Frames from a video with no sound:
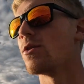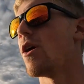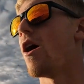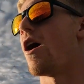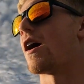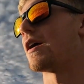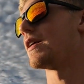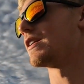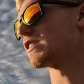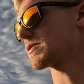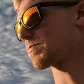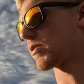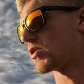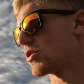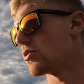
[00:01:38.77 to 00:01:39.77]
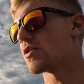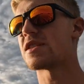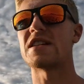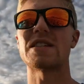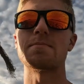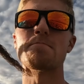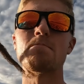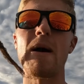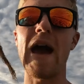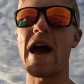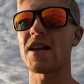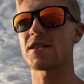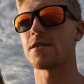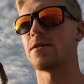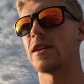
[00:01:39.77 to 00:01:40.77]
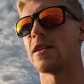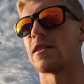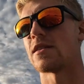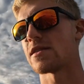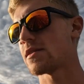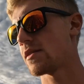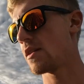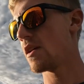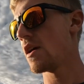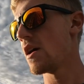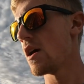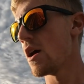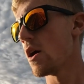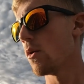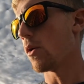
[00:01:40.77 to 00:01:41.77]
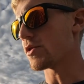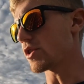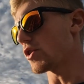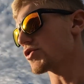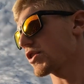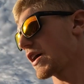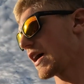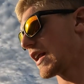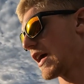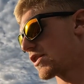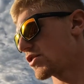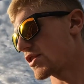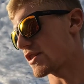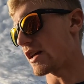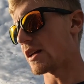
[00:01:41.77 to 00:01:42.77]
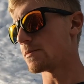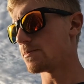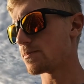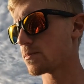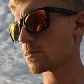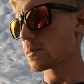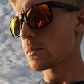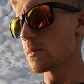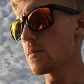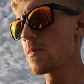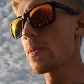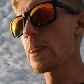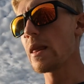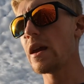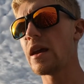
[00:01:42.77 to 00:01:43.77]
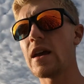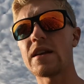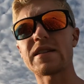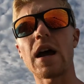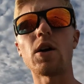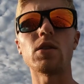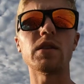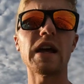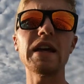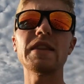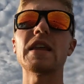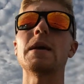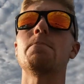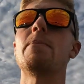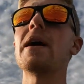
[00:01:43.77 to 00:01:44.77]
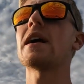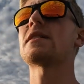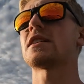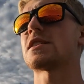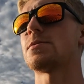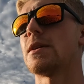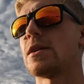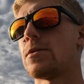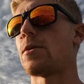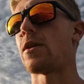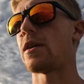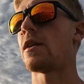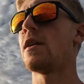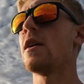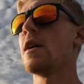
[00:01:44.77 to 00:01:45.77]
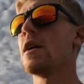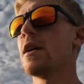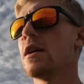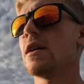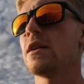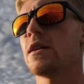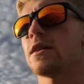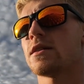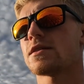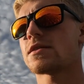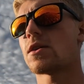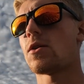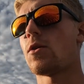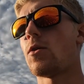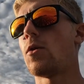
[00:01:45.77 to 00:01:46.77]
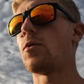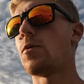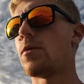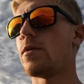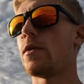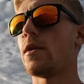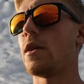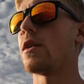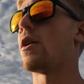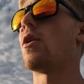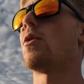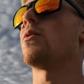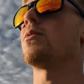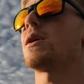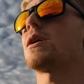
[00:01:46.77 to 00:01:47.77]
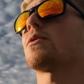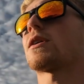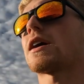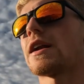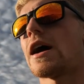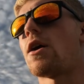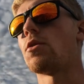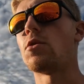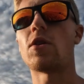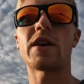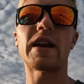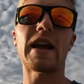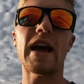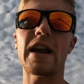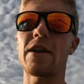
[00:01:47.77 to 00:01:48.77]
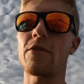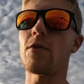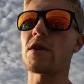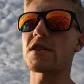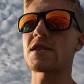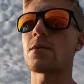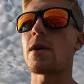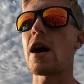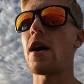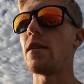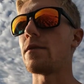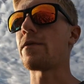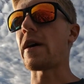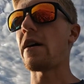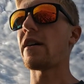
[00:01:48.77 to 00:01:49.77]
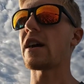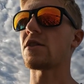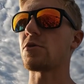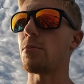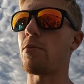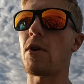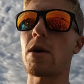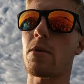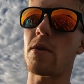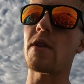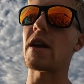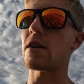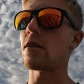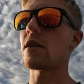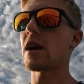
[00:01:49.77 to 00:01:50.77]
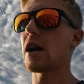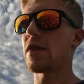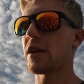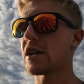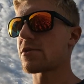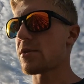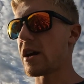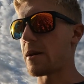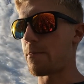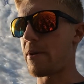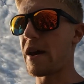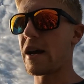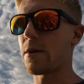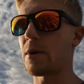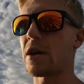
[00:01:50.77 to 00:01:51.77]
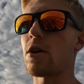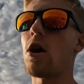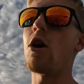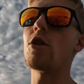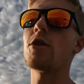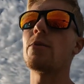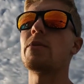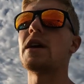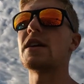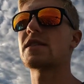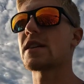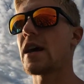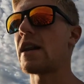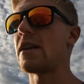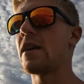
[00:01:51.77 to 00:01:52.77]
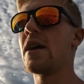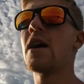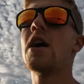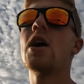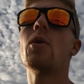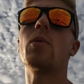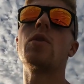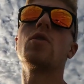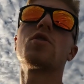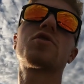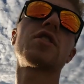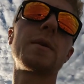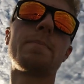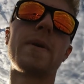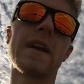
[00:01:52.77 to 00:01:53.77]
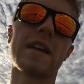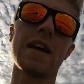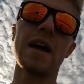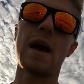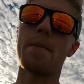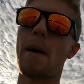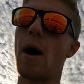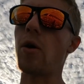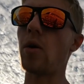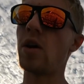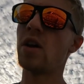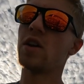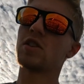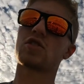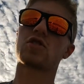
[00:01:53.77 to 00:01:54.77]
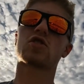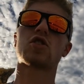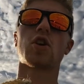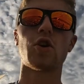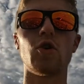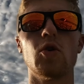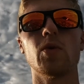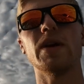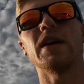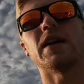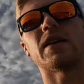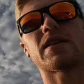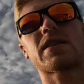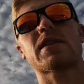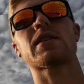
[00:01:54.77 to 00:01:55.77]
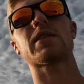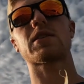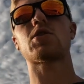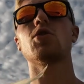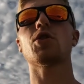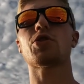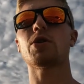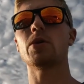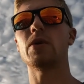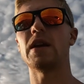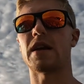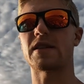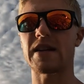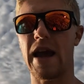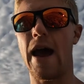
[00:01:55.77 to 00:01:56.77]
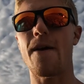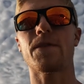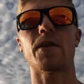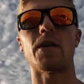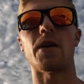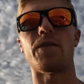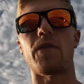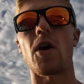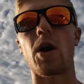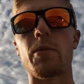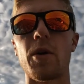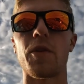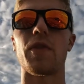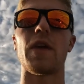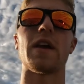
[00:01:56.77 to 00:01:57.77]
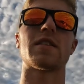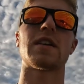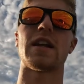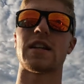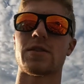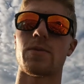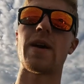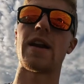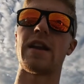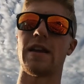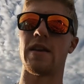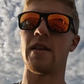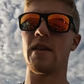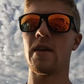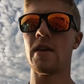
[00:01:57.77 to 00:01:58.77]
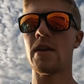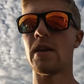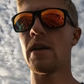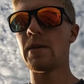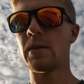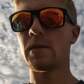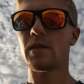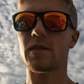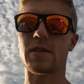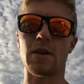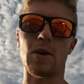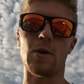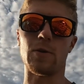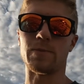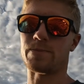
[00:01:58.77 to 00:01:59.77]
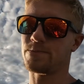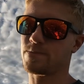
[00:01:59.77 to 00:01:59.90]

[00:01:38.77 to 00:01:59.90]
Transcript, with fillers: long and it just produced these massive ears. What's also kind of interesting is how late they picked the sweet corn. So you know, we were kind of out looking at it every once in a while and finally got to a point where we're like, okay, I think it's ready to pick. And we called them. They said, we usually pick it about two weeks, two to three weeks after a farmer thinks that it's ready. So